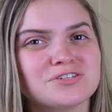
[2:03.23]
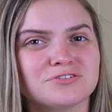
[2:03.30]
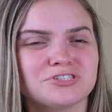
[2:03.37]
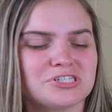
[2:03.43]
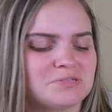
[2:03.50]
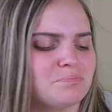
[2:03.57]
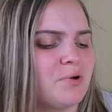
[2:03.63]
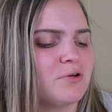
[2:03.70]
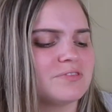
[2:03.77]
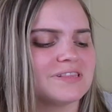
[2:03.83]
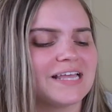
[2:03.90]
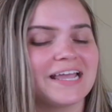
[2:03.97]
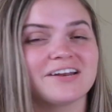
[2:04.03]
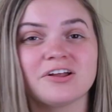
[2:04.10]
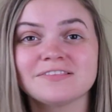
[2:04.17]
They're just both
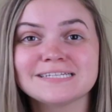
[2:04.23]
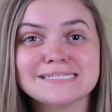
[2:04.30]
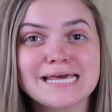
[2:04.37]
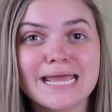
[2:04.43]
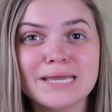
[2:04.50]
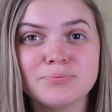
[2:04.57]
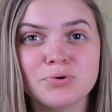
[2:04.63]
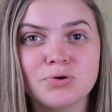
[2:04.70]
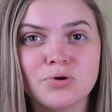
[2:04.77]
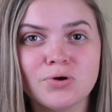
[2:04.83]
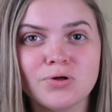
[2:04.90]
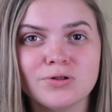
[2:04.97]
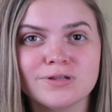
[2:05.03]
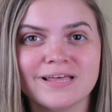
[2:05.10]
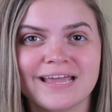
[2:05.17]
laying on the table,